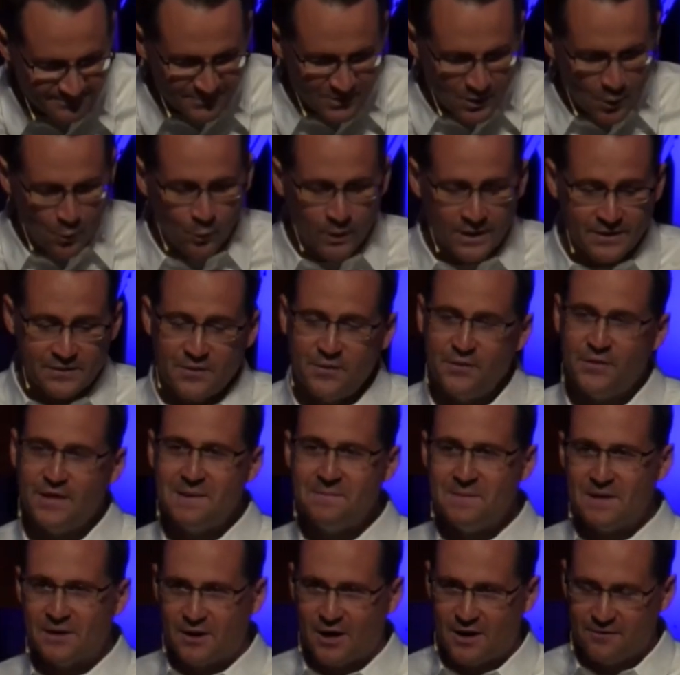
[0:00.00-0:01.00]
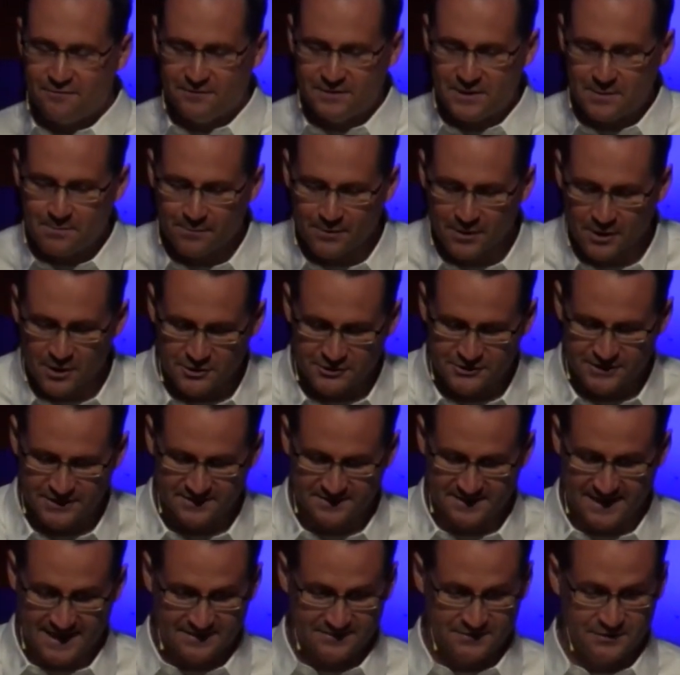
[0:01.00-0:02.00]
one theme that often
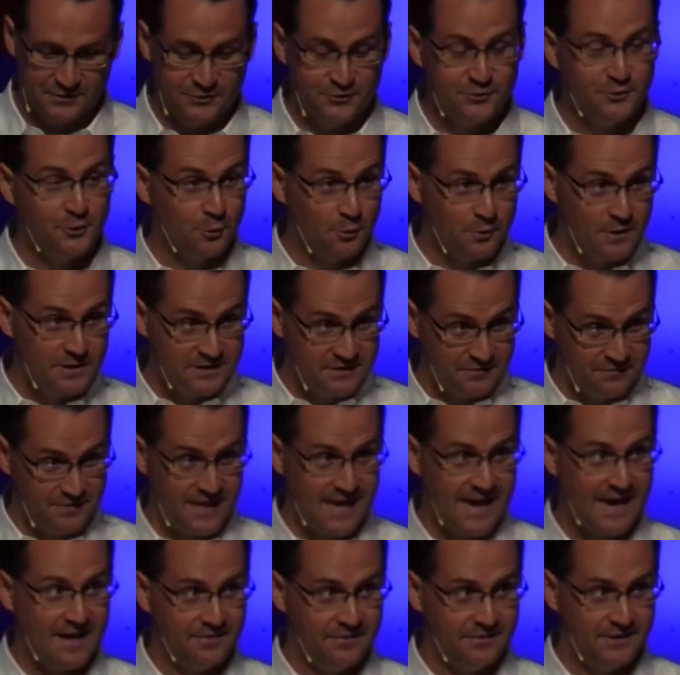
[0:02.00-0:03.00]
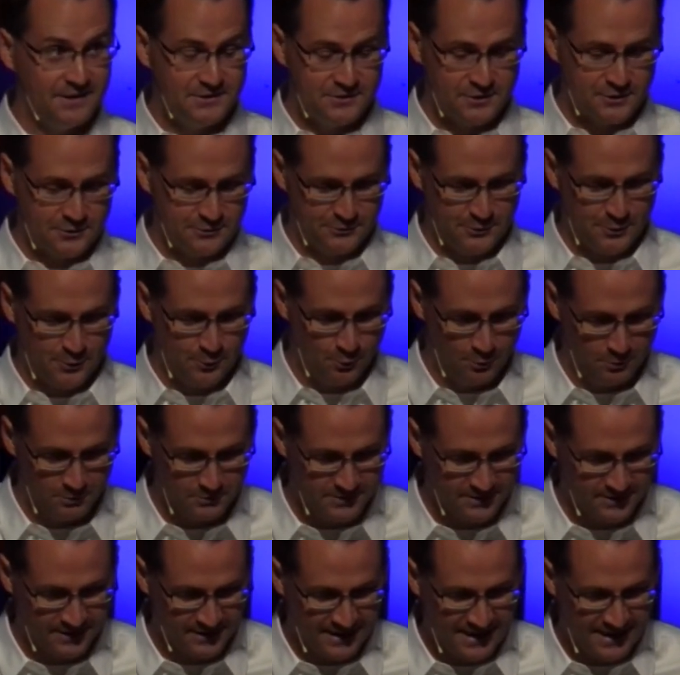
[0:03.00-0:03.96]
emerges as the stories of the athletes are told